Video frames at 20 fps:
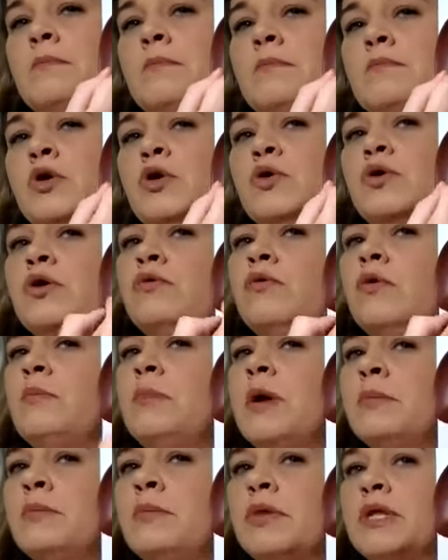You can
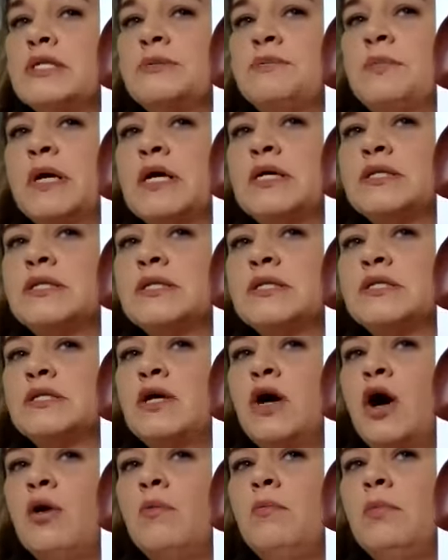remember this because this
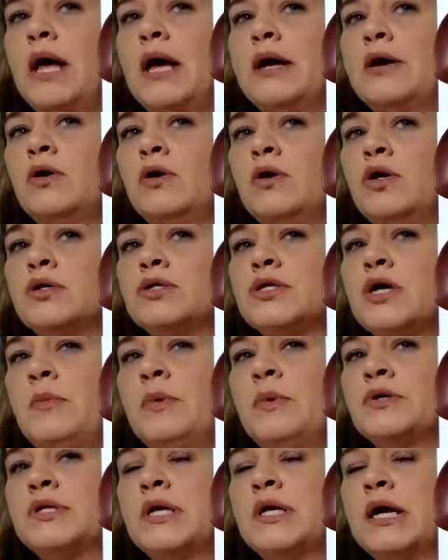gallbladder looks
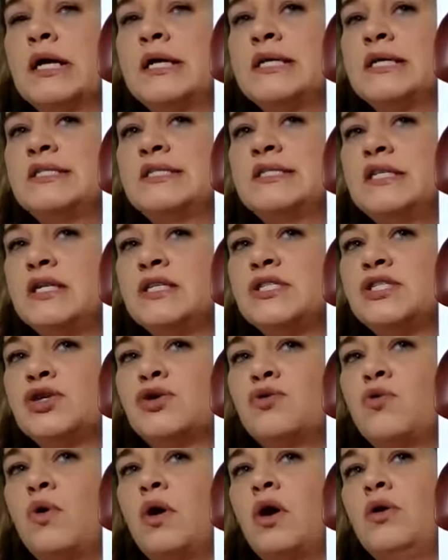almost like a cyst
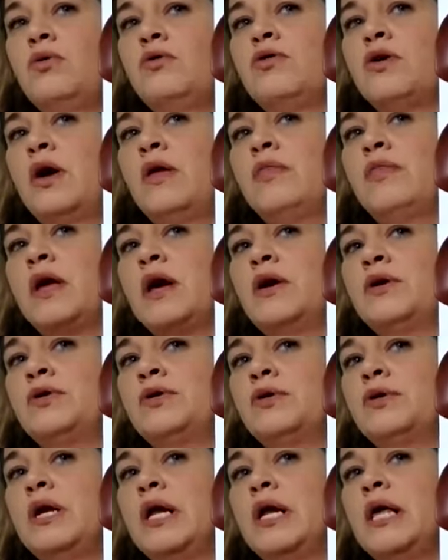growth on the
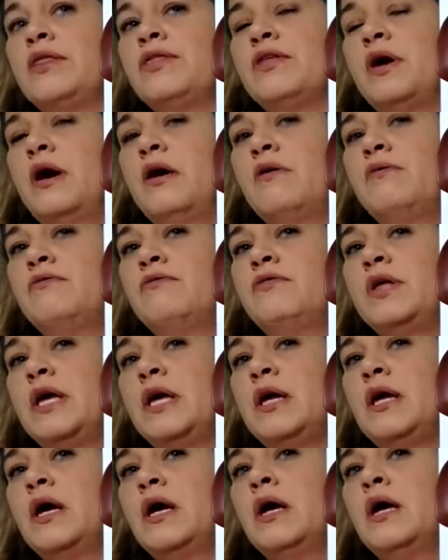underneath of
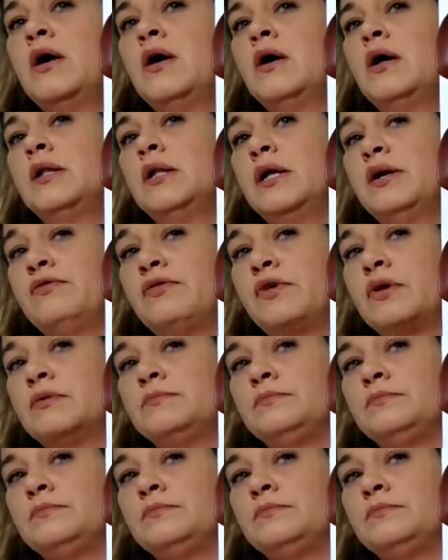the liver.